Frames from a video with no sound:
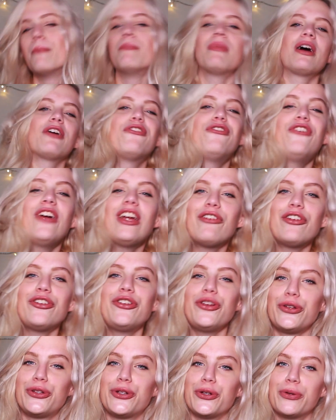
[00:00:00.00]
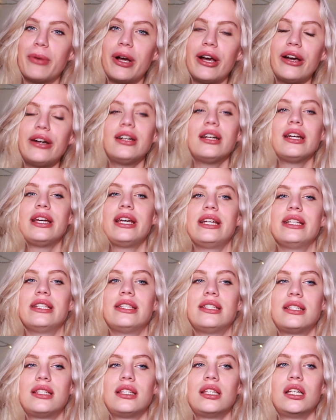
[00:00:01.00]
My favorite YouTuber
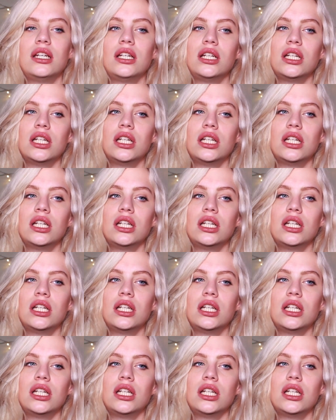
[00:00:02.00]
is,